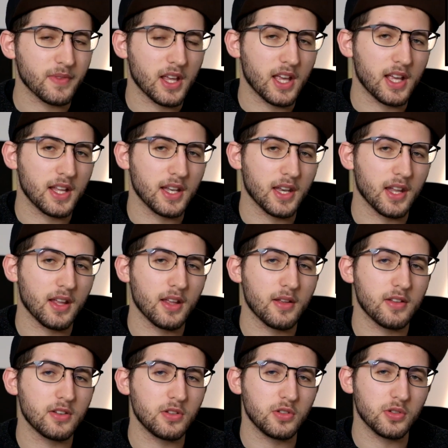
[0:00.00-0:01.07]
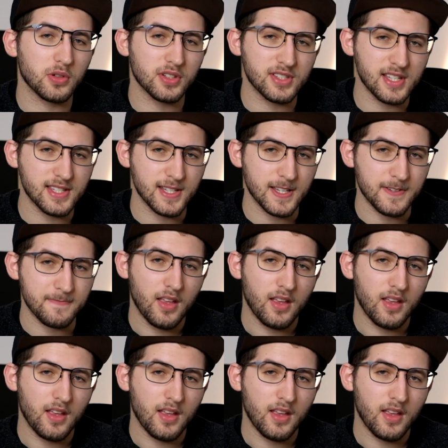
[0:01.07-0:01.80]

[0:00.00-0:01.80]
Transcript: in New York City.